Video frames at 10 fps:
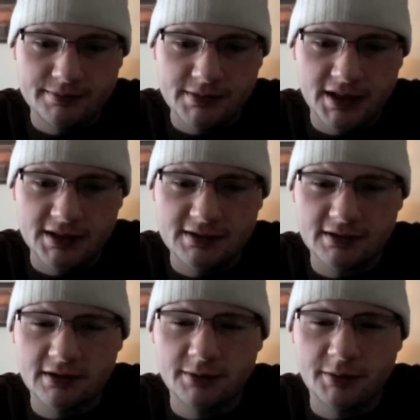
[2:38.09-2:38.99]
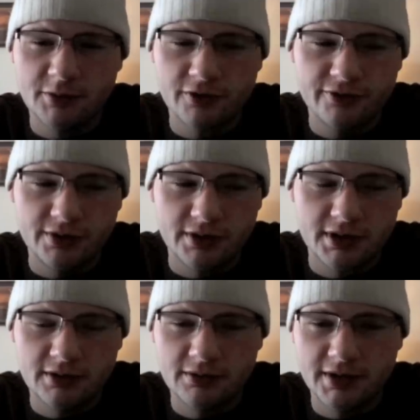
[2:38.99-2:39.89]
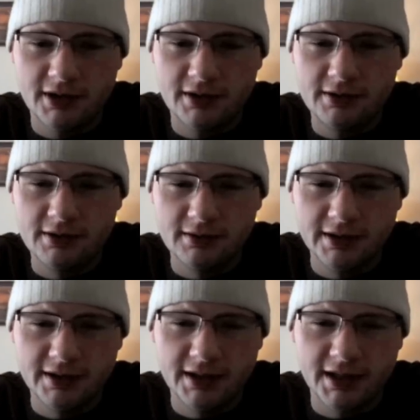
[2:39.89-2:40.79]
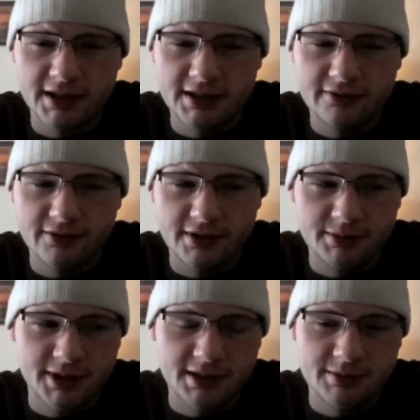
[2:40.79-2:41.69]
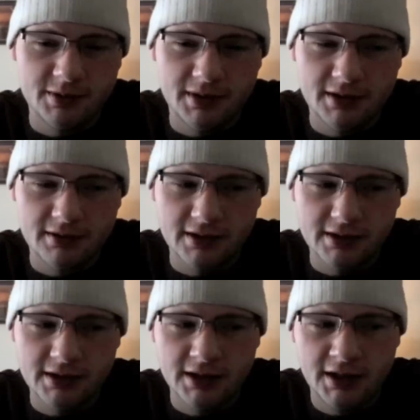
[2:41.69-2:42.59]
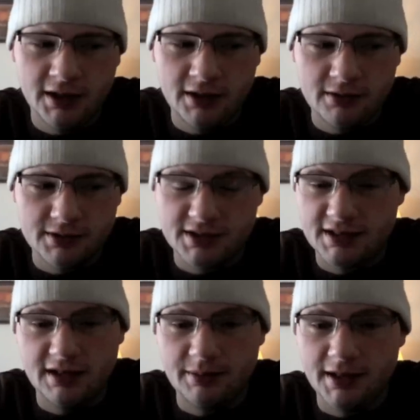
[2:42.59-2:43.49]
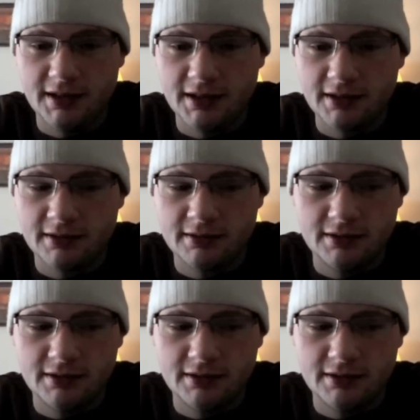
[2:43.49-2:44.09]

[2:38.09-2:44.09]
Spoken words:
it gets a little bit more floral with the lily. I can definitely pick up the water lily, which is not a bad thing.